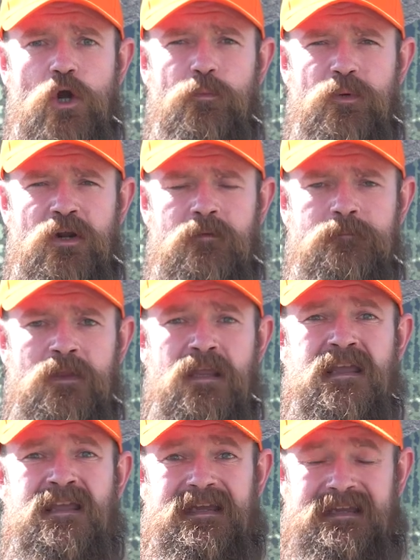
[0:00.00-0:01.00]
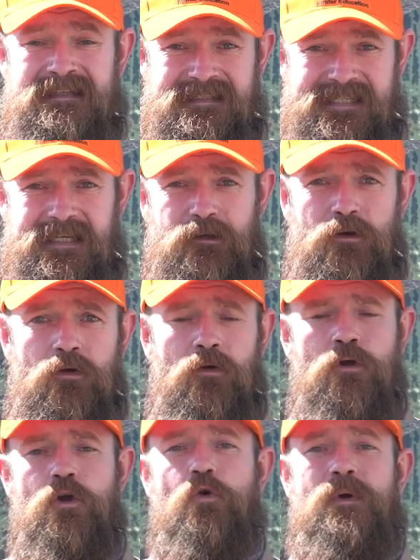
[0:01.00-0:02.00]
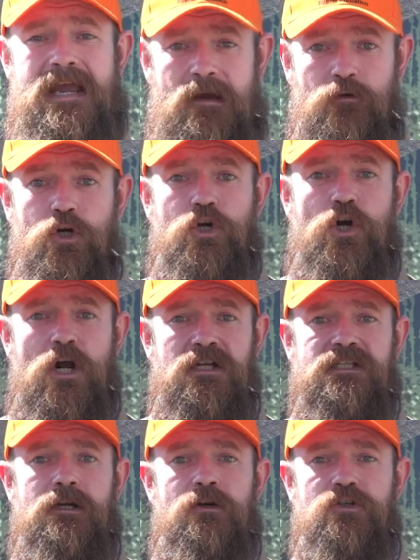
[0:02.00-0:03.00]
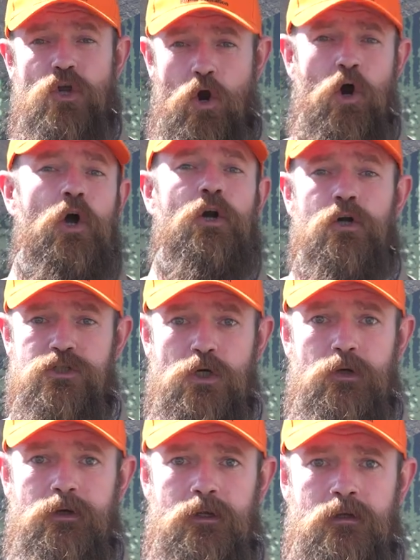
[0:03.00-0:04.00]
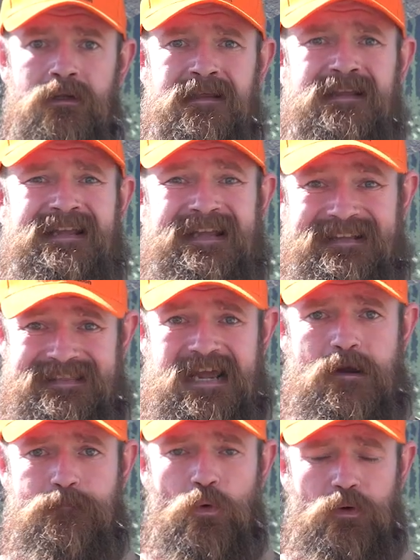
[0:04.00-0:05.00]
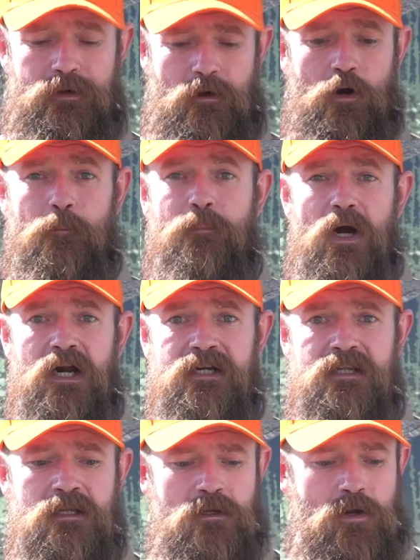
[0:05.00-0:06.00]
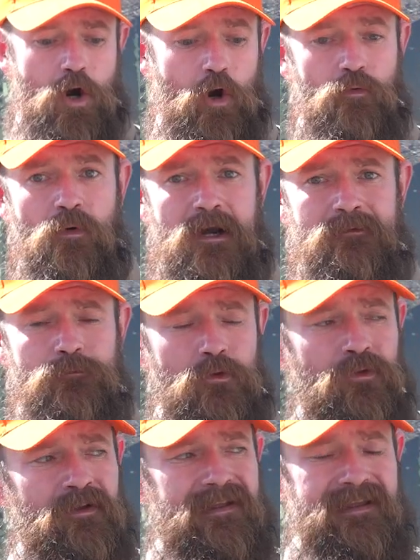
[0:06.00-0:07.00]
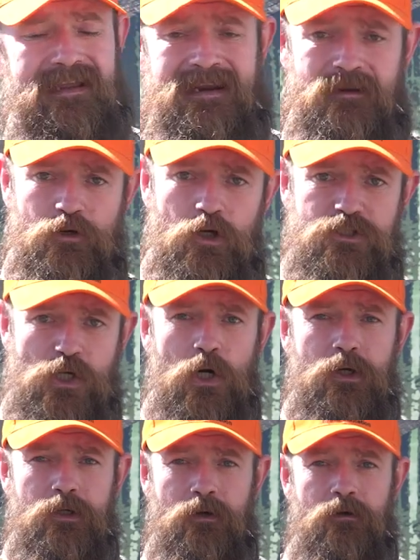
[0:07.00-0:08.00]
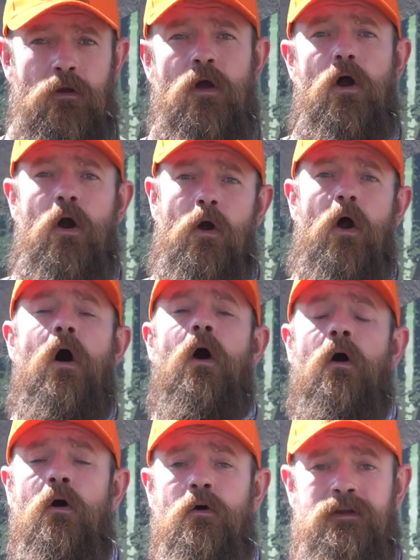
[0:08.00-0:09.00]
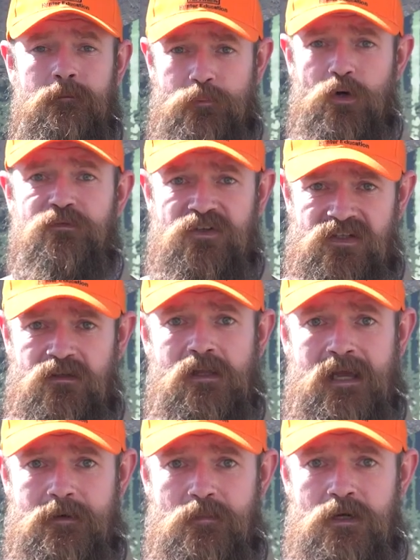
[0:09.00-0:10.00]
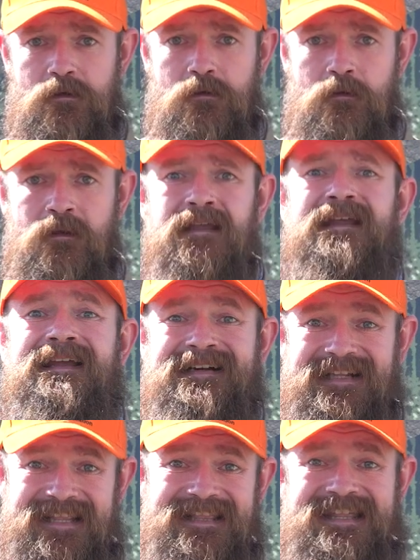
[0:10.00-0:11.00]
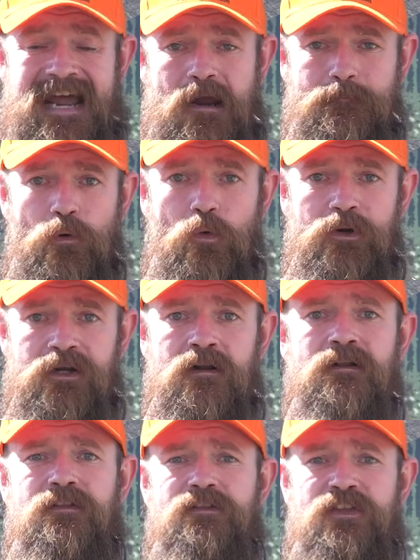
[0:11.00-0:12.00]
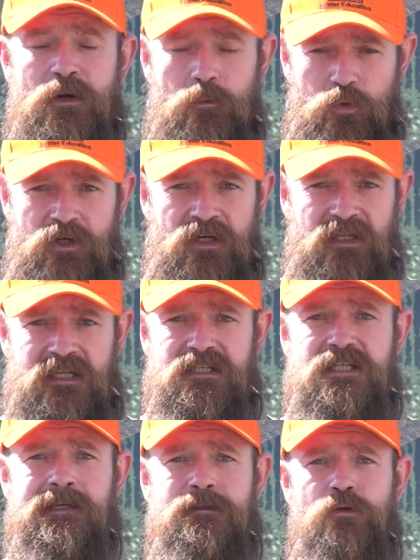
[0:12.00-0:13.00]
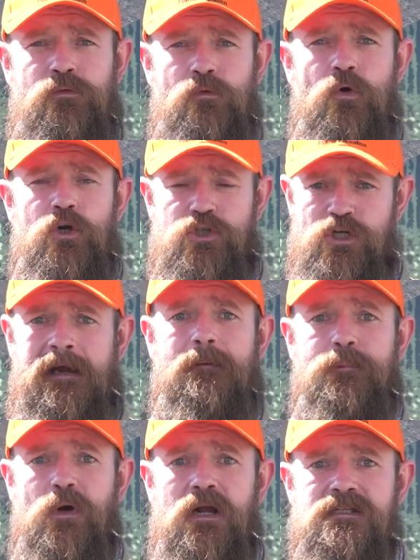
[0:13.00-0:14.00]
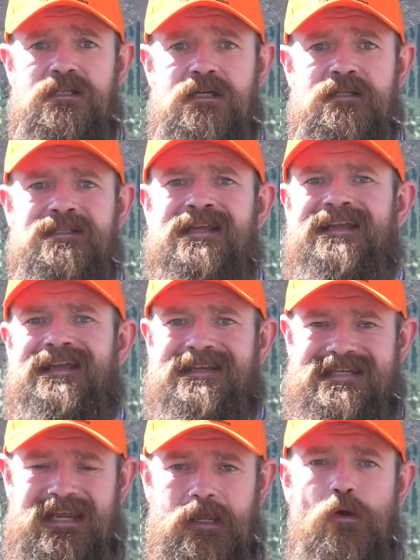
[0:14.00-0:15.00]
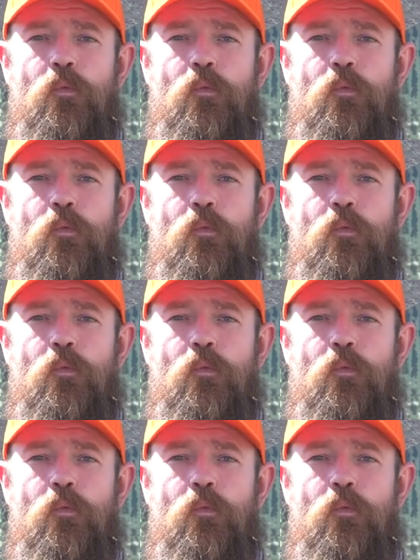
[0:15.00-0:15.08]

open them until we have our crosshairs on our target. At that point, our body, our rifle, and our target are all in perfect alignment. And at that point, then we're going to continue through our shot process and take a